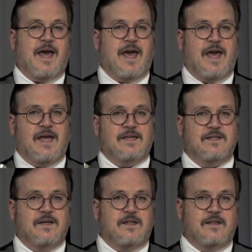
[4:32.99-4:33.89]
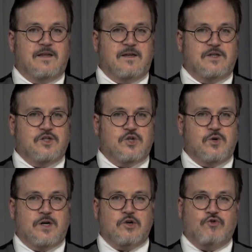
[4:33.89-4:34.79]
and the
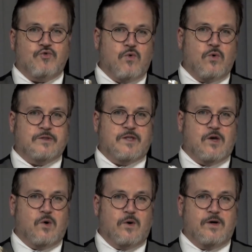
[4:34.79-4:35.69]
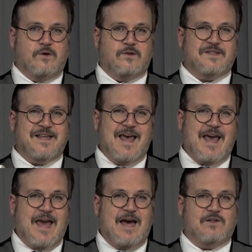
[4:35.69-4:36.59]
sugar draws the oils
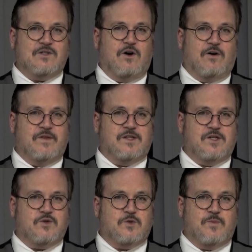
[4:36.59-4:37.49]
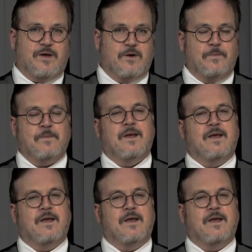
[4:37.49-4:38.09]
out of the citrus peel.